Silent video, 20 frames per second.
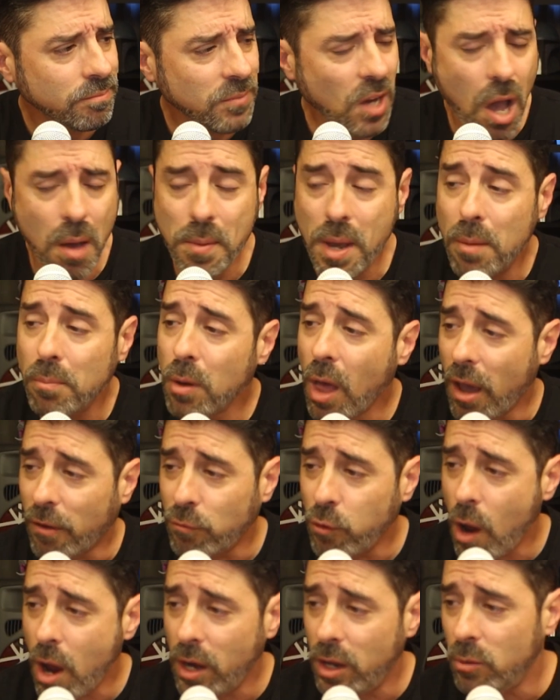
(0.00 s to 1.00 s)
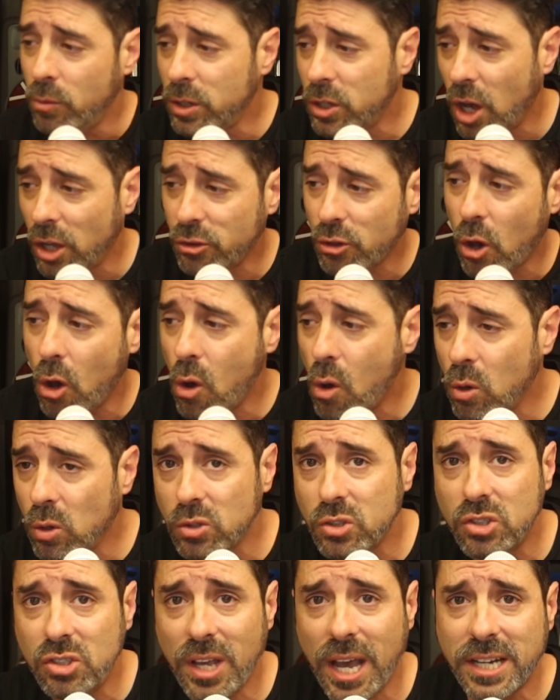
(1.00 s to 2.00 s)
Nah, man, Black Friday, we got the
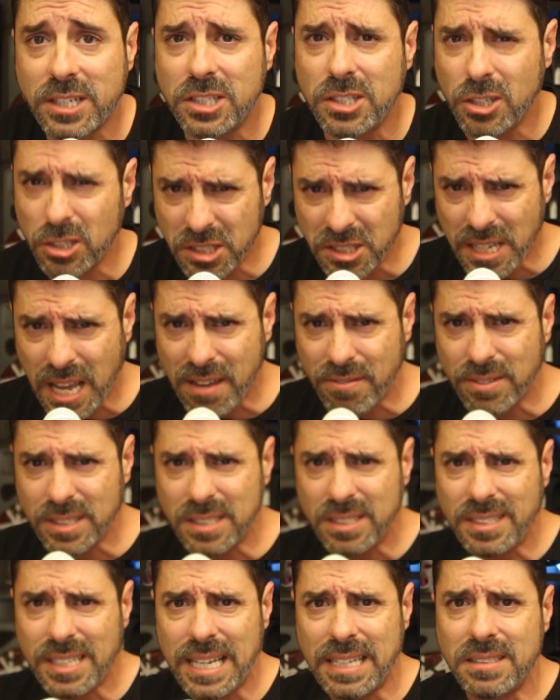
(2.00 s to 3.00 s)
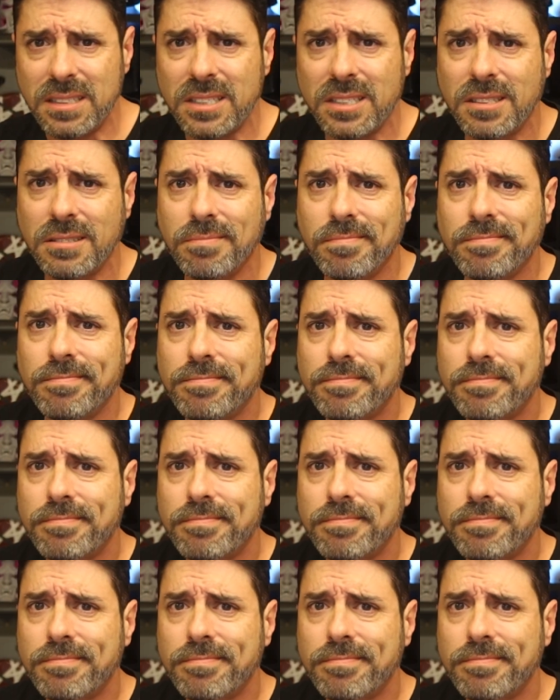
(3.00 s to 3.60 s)
whole section. They're saving seats.